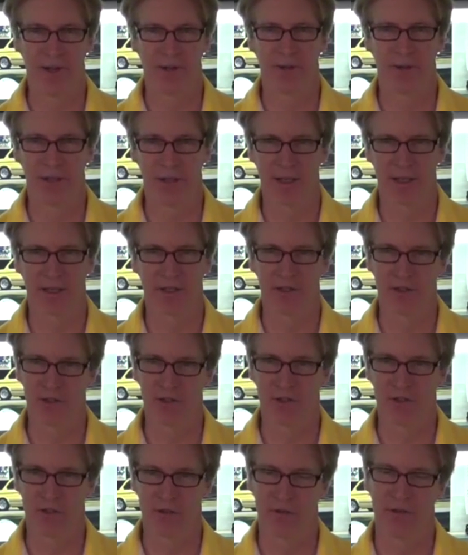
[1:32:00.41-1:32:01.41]
They were like at
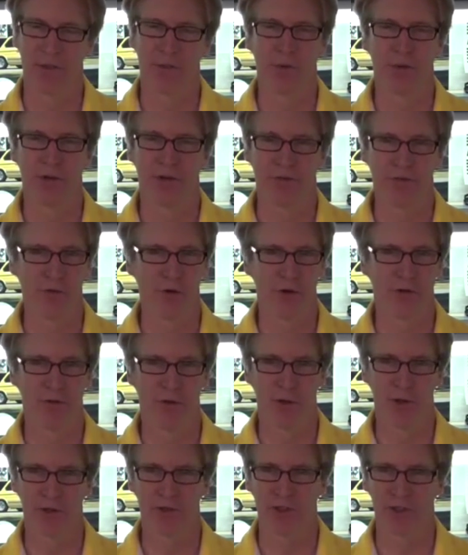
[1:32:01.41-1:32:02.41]
3.4
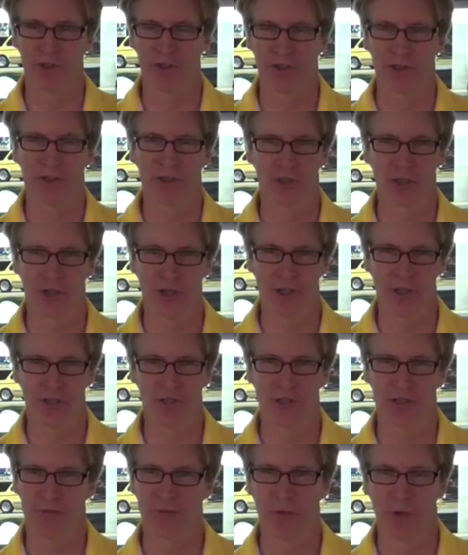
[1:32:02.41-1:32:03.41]
volts during the
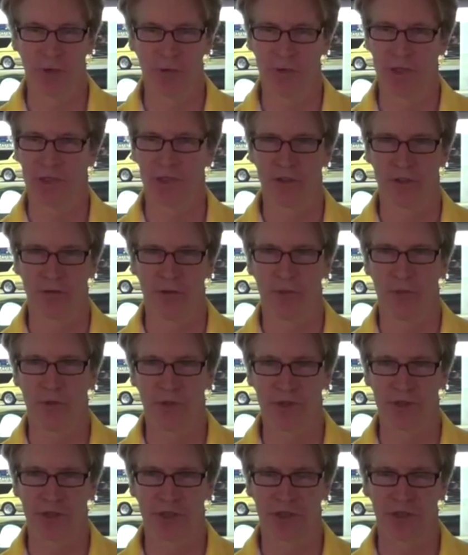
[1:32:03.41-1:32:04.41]
charge, and one went to
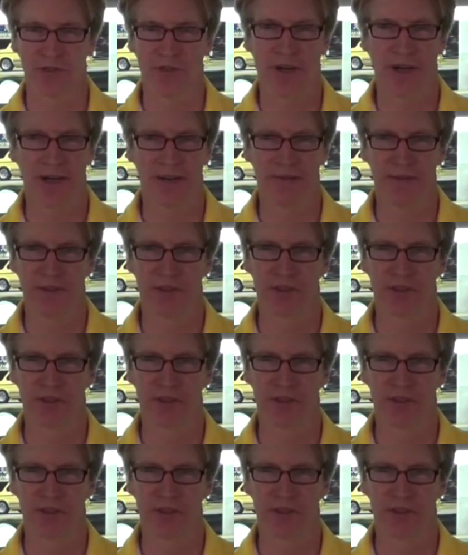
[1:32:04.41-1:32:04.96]
3.65.